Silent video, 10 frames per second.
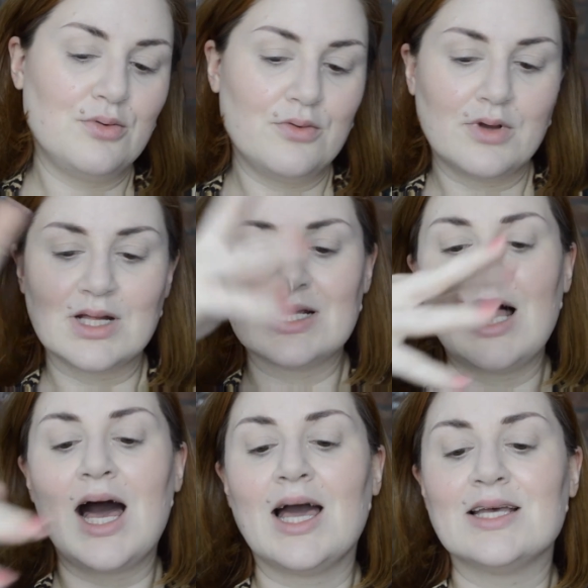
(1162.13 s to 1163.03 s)

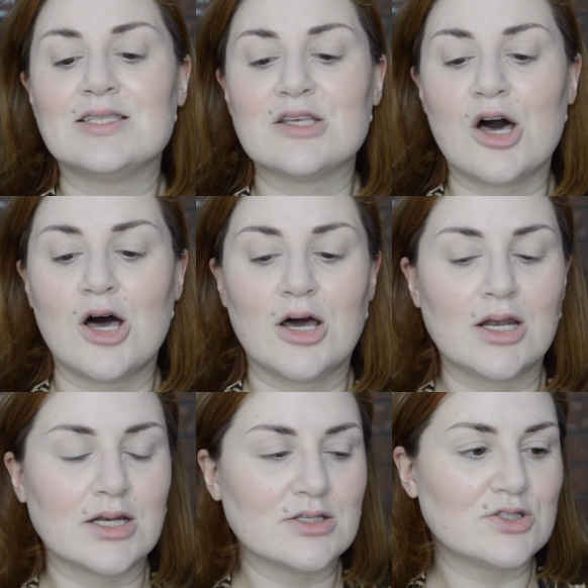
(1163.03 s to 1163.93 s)
glides on.
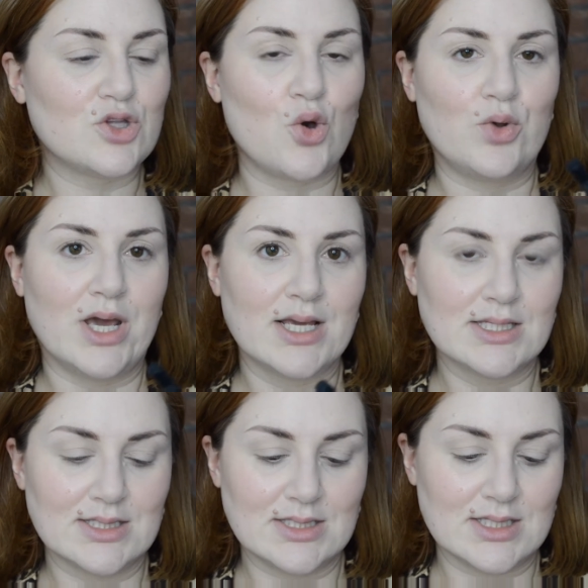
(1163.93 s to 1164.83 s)
So
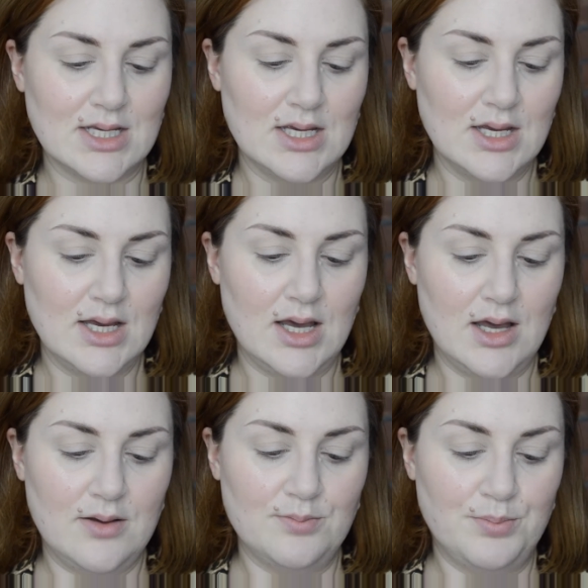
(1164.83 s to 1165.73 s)
nice.
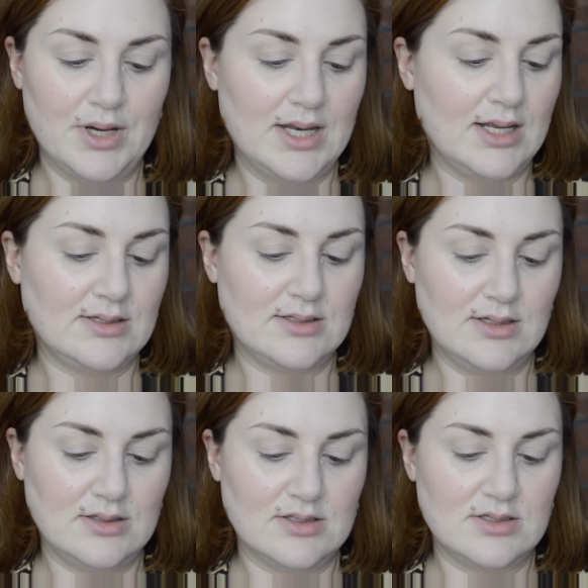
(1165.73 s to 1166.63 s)
But
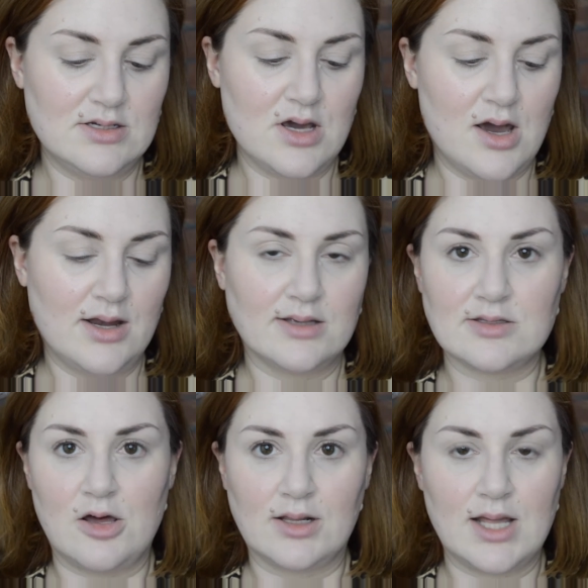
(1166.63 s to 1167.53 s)
it's not as
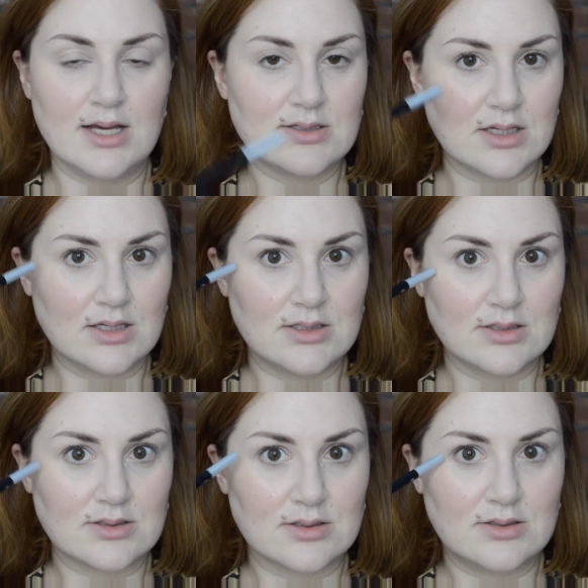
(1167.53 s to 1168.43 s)
long lasting and
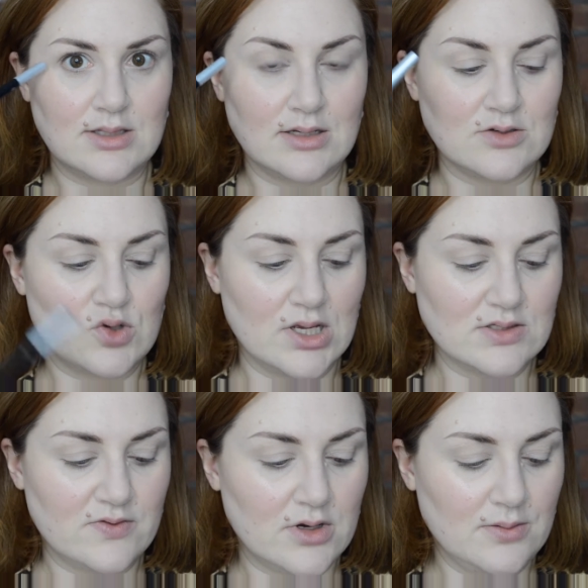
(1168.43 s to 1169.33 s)
does tend to
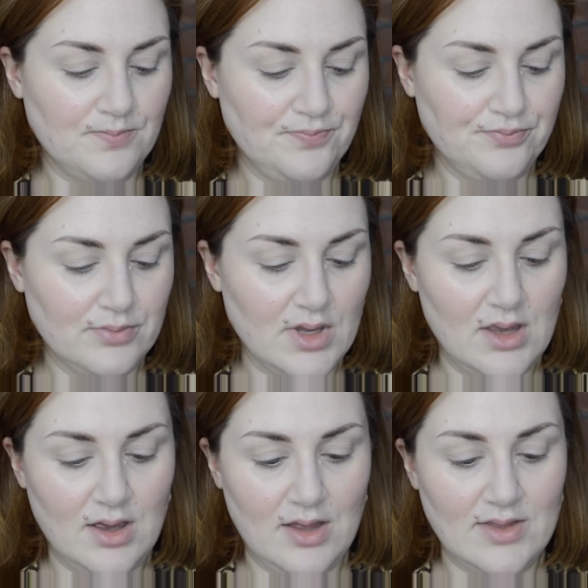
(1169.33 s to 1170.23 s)
transfer.
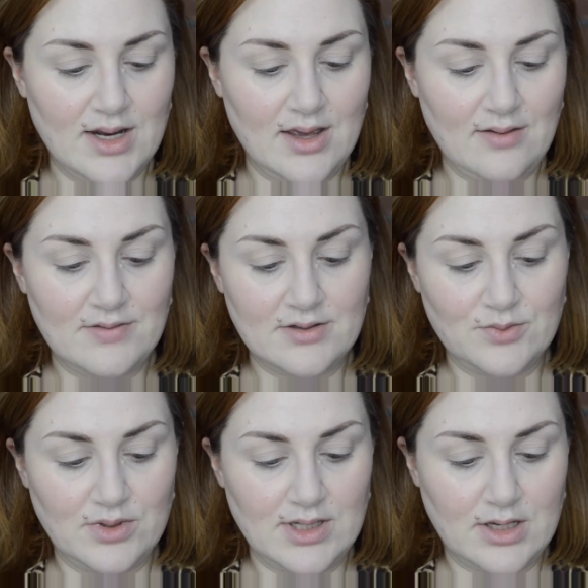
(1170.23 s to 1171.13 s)
And then I have this one
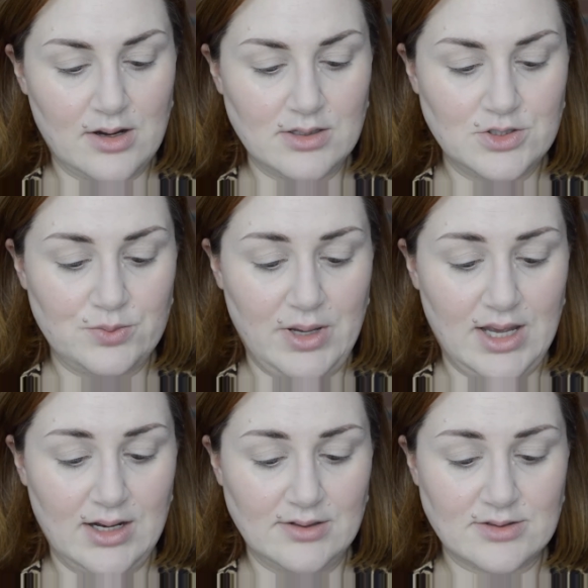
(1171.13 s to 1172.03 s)
that I got in Japan.
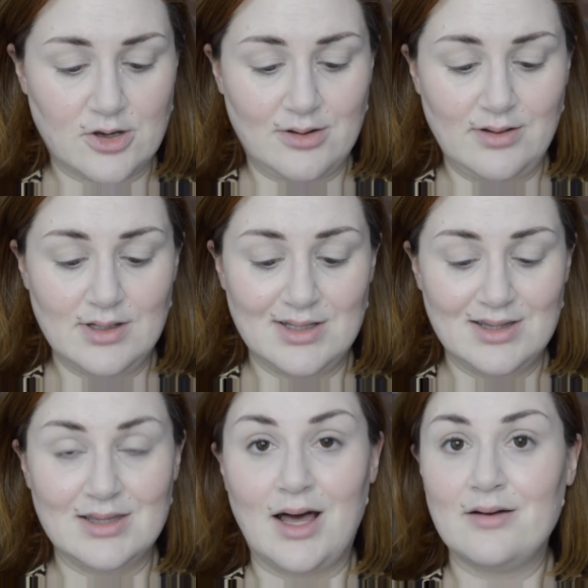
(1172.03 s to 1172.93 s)
It's called
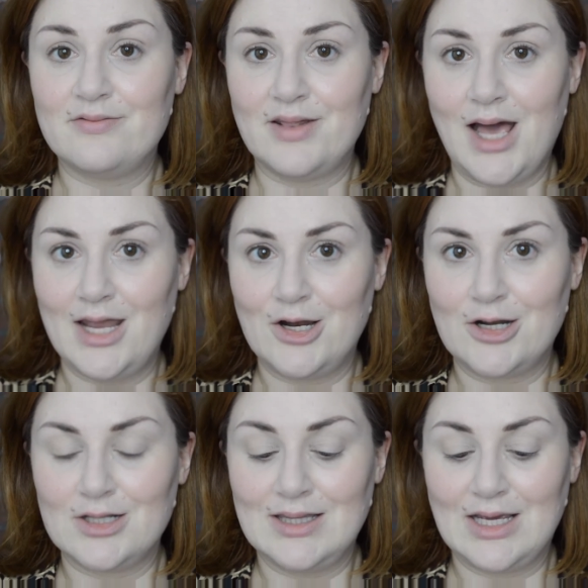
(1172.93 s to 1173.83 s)
Love Liner
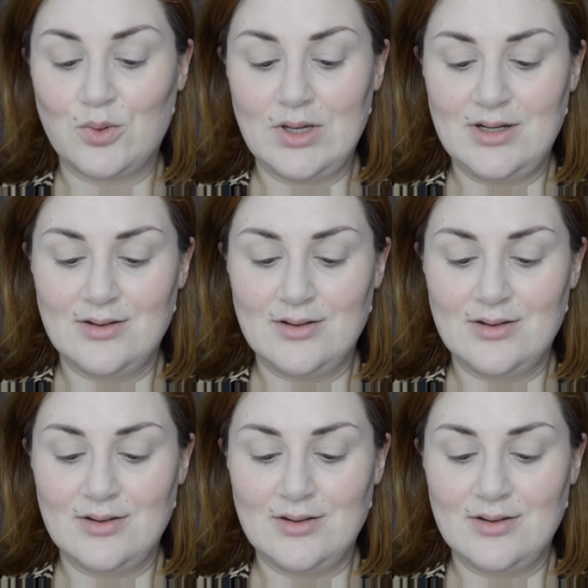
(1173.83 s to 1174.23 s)
Liquid.